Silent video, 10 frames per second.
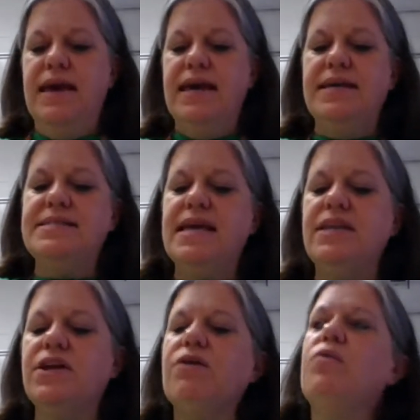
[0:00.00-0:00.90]
He
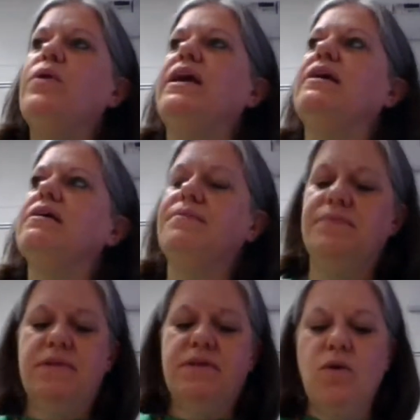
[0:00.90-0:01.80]
stayed there a week,
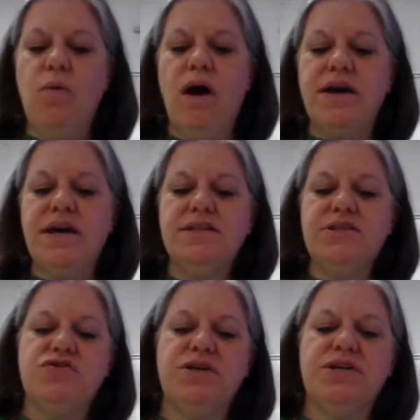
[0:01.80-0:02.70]
walking the
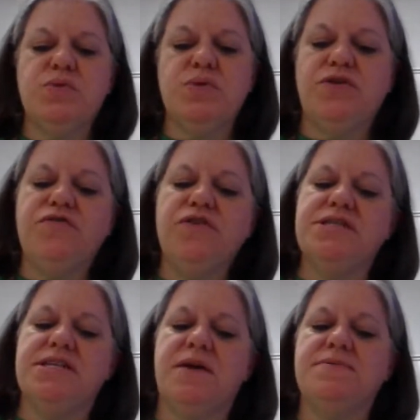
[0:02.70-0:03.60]
streets where their
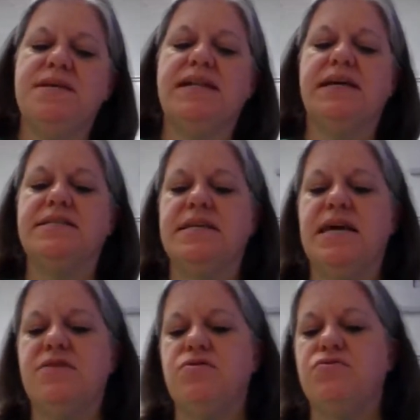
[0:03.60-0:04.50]
footsteps had clicked
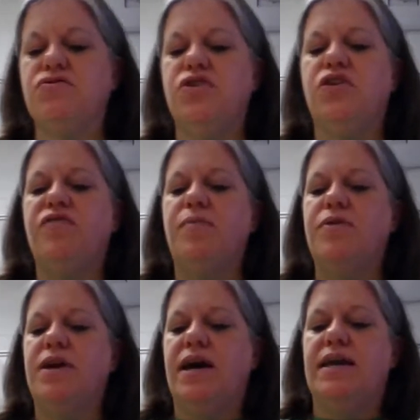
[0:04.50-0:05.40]
together through the
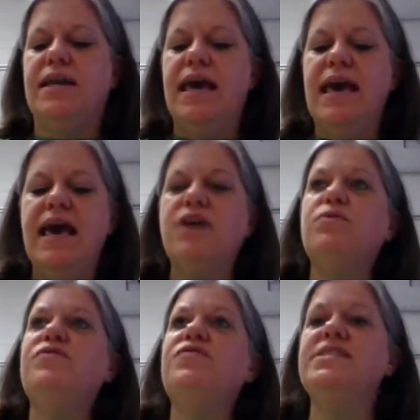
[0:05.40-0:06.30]
November night and
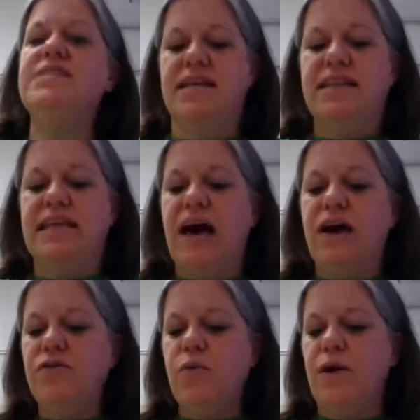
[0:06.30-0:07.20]
revisiting the
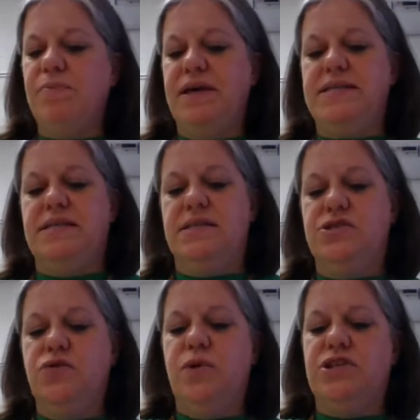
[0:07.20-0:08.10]
out of the way
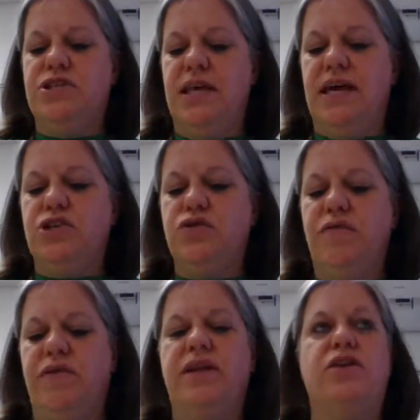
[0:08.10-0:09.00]
places to which they had
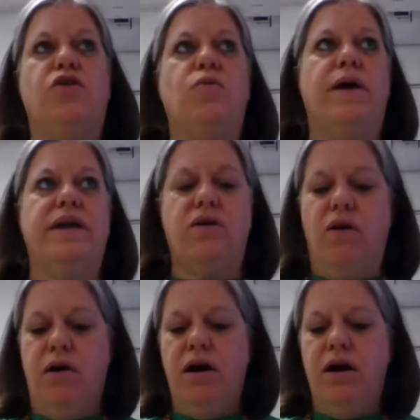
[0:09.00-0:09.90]
driven in her white
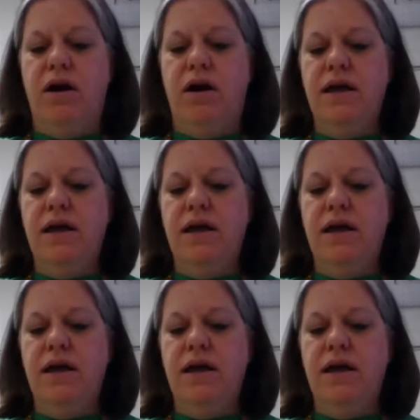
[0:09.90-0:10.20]
car.